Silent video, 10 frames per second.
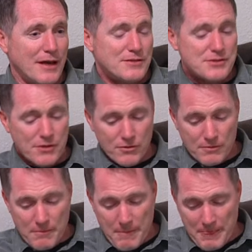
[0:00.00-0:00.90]
And
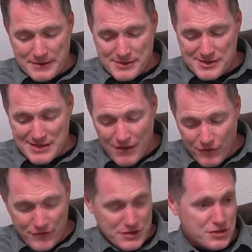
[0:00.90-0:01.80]
so
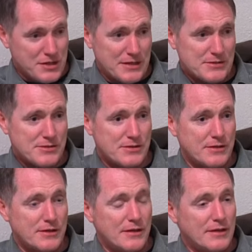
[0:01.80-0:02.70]
selfishness?
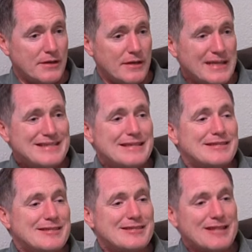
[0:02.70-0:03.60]
Is
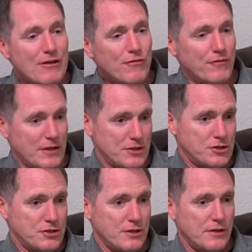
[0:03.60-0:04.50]
it
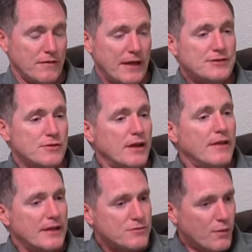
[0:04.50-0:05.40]
selfish? That's,
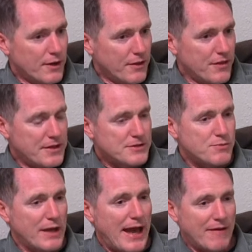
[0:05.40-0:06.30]
that's one of the
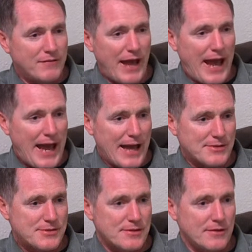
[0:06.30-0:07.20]
things we have to
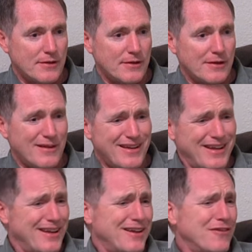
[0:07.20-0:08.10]
ask.
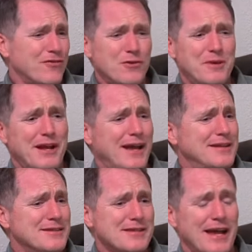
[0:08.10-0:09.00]
If Ruby and I
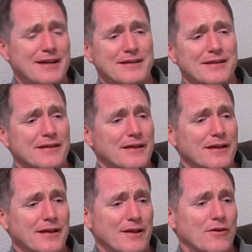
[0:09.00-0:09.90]
decided,
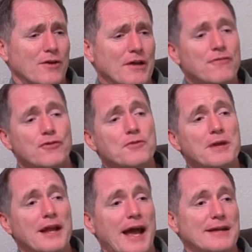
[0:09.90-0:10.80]
you know, if
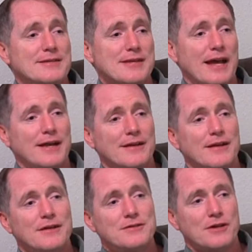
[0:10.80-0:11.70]
Ruby and I decided
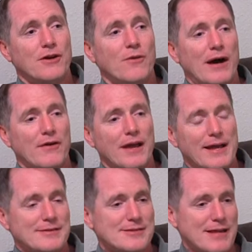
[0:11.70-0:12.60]
to go out
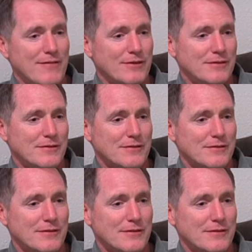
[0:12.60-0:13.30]
at seven,